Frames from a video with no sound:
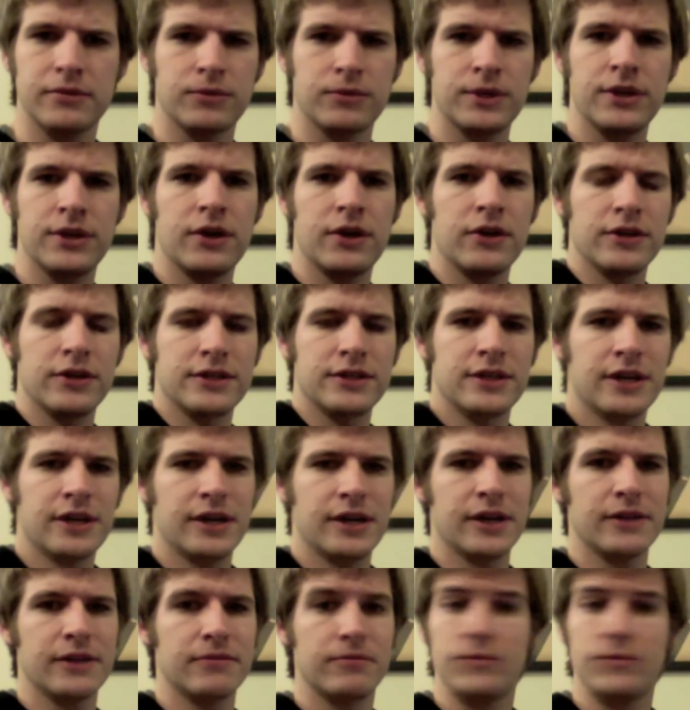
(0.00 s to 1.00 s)
read all the
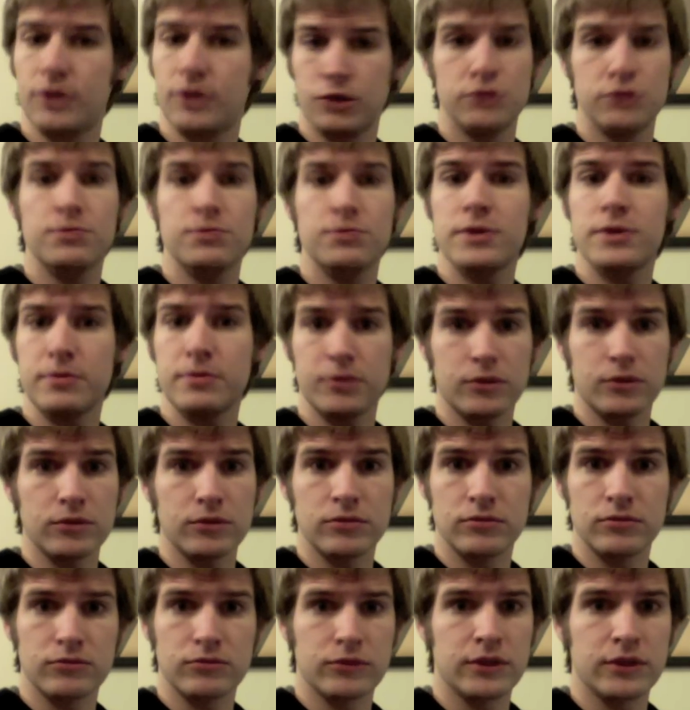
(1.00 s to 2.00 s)
time, those people
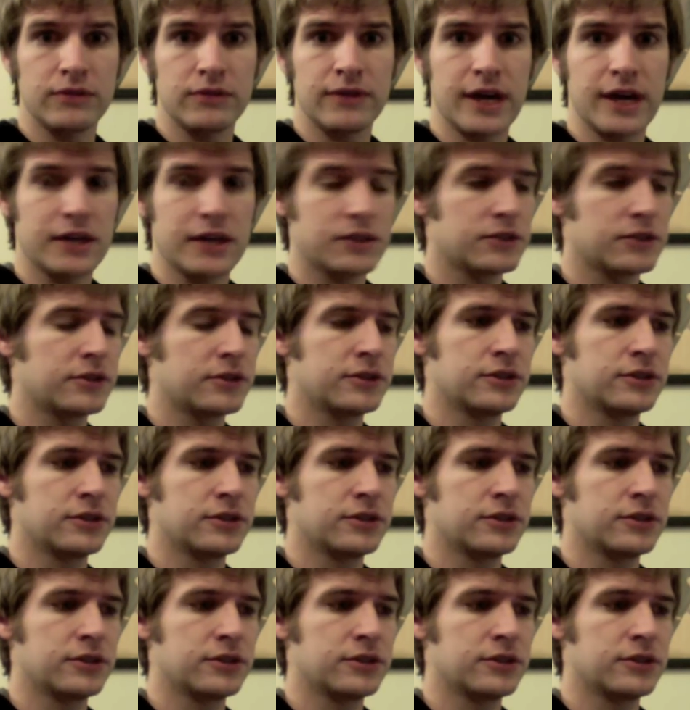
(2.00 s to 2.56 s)
read faster.